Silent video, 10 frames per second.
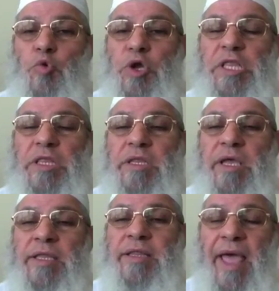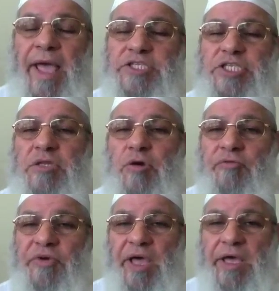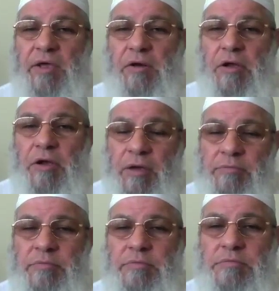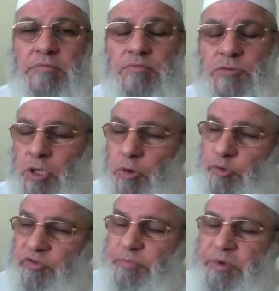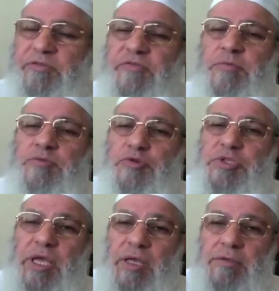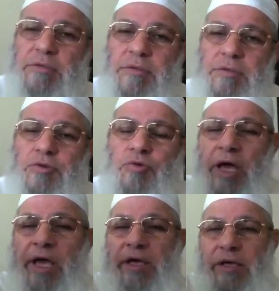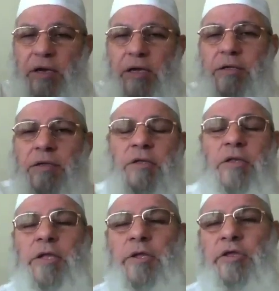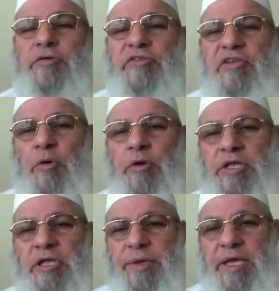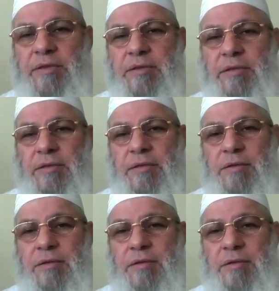When an action of akhirah come, we spend from dunya to akhirah, increase our iman.